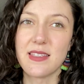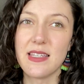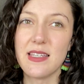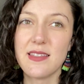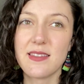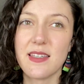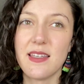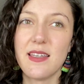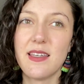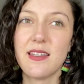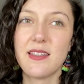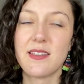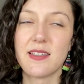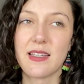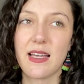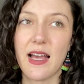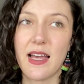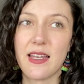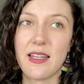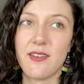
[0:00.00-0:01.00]
easy to
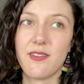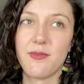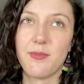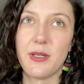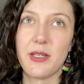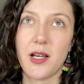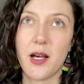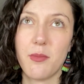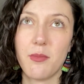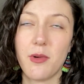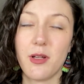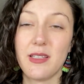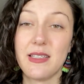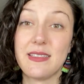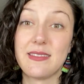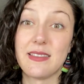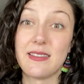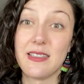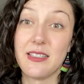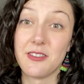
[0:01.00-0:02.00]
kind of become, at
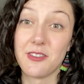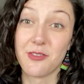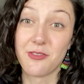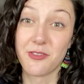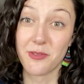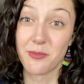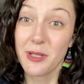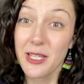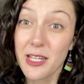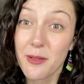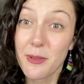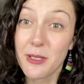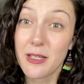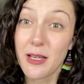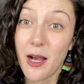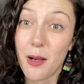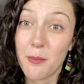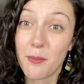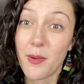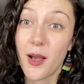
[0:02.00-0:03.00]
least it's easy for me to
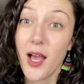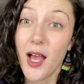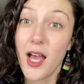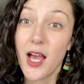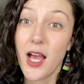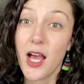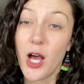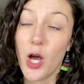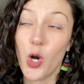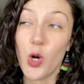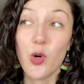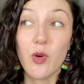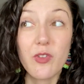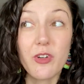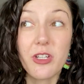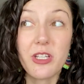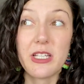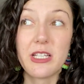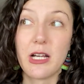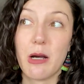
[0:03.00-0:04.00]
become
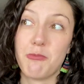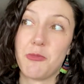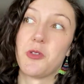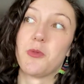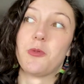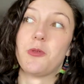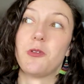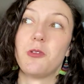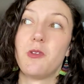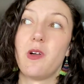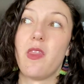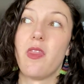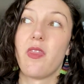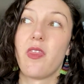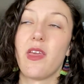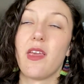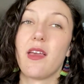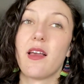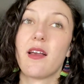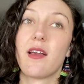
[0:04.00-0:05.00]
overly comfortable and
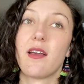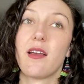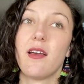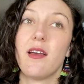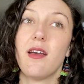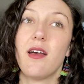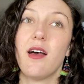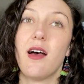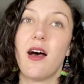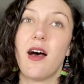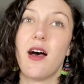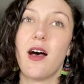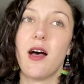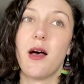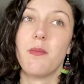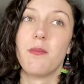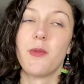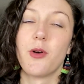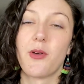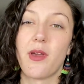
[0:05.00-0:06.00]
think,
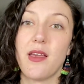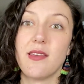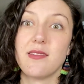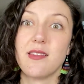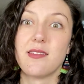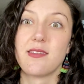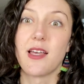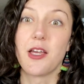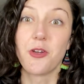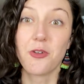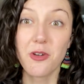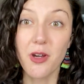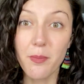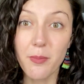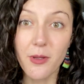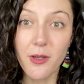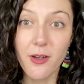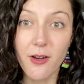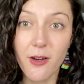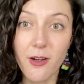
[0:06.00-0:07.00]
okay, since I grew up
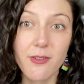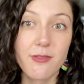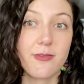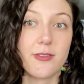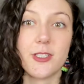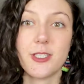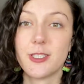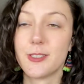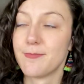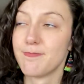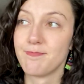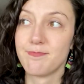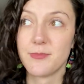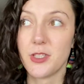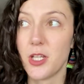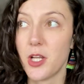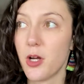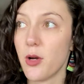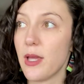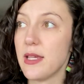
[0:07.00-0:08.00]
here for,
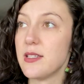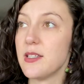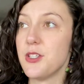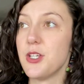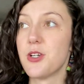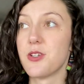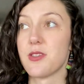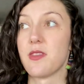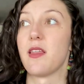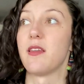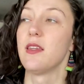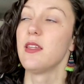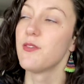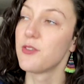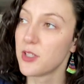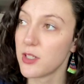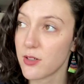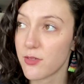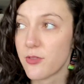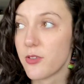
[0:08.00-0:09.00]
you know, 18 years and then
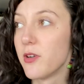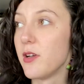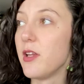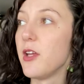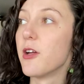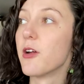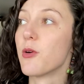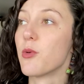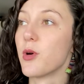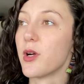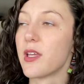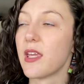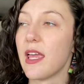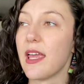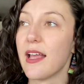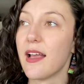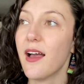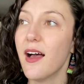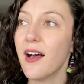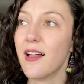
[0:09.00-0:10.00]
lived here for a year
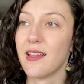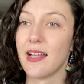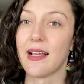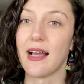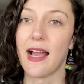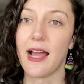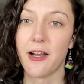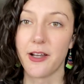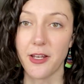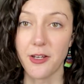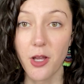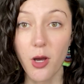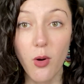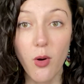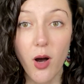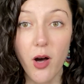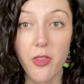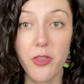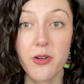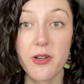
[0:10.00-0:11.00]
working, like I already know
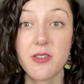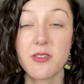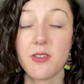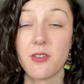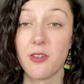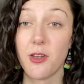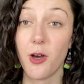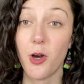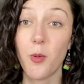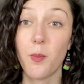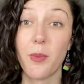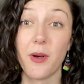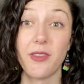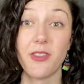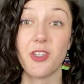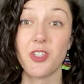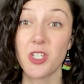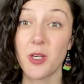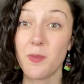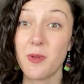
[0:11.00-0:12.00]
all there is to know, but
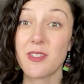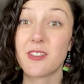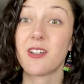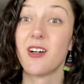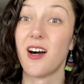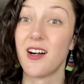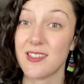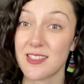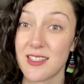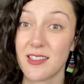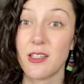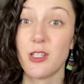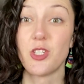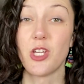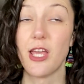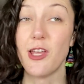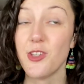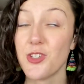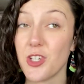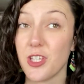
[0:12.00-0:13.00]
the ship is constantly
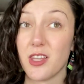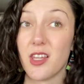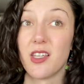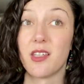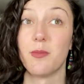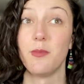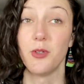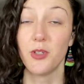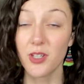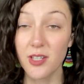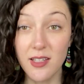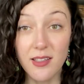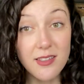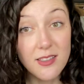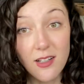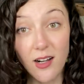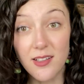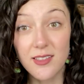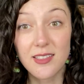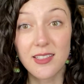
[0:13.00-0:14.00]
changing. The community is
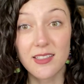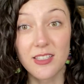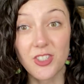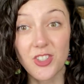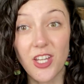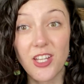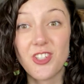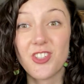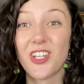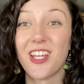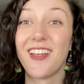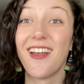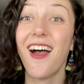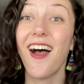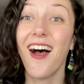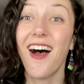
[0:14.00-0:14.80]
constantly changing.